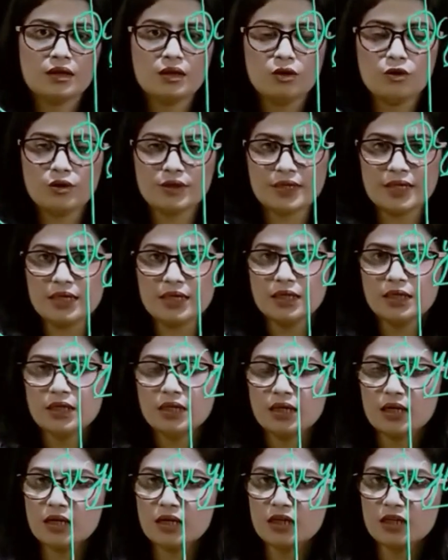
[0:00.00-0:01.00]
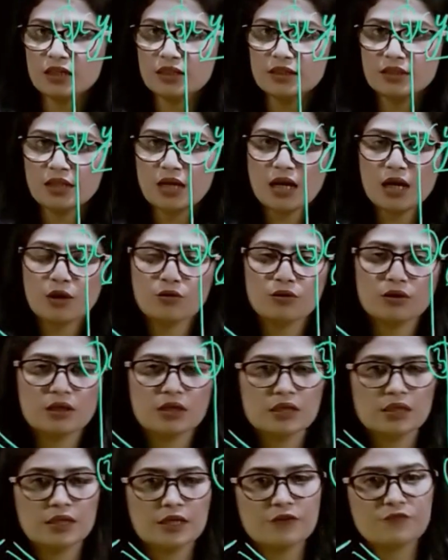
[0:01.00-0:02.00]
Okay, and
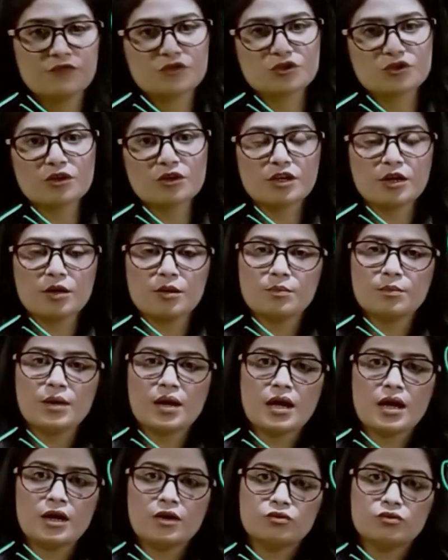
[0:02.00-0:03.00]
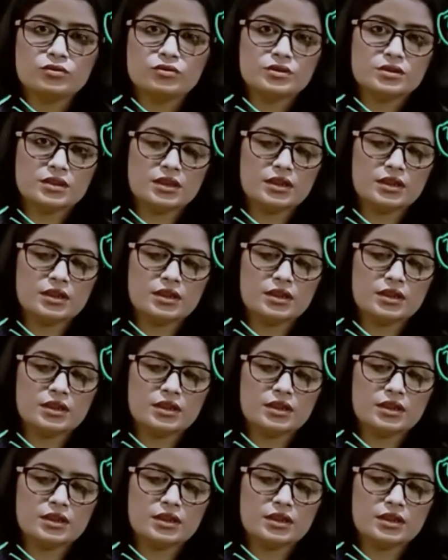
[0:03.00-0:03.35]
now if you talk about